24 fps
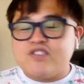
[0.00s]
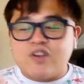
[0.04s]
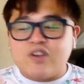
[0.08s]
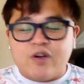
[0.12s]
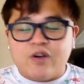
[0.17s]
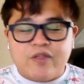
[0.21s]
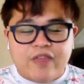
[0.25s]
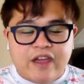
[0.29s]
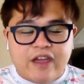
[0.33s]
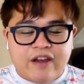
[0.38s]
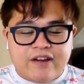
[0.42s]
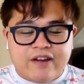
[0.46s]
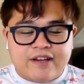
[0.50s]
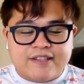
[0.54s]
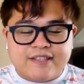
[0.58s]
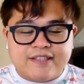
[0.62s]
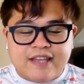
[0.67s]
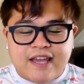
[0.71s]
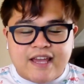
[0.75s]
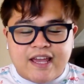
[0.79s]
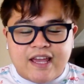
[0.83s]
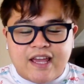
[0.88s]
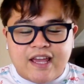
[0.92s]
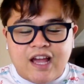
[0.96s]
So there is
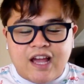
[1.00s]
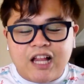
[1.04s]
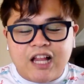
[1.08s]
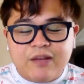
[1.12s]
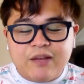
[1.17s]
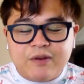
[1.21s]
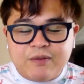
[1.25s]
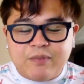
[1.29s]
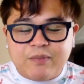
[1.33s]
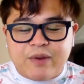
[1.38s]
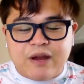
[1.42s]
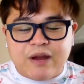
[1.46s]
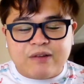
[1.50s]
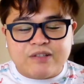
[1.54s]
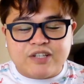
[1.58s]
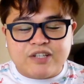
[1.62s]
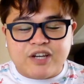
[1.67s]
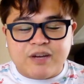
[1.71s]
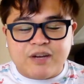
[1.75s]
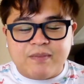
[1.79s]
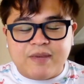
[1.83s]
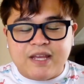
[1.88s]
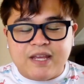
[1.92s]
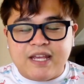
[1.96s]
a Hollywood Brown
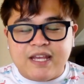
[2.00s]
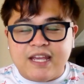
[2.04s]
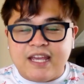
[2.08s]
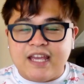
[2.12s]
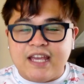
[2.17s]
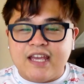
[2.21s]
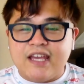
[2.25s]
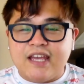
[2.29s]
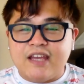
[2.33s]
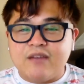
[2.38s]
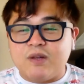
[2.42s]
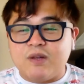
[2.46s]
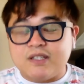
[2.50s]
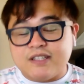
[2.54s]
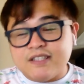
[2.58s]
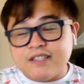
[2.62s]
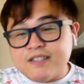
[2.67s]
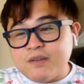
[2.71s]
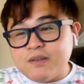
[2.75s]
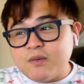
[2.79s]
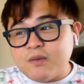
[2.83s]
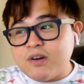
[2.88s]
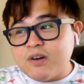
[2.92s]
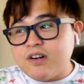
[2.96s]
Derby in Walt
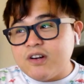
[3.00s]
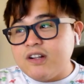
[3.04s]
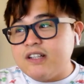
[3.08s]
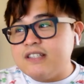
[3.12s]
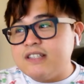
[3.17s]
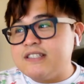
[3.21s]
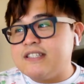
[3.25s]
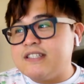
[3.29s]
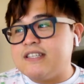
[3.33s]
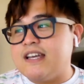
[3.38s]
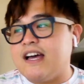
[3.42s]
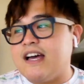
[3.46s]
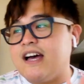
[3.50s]
Disney World,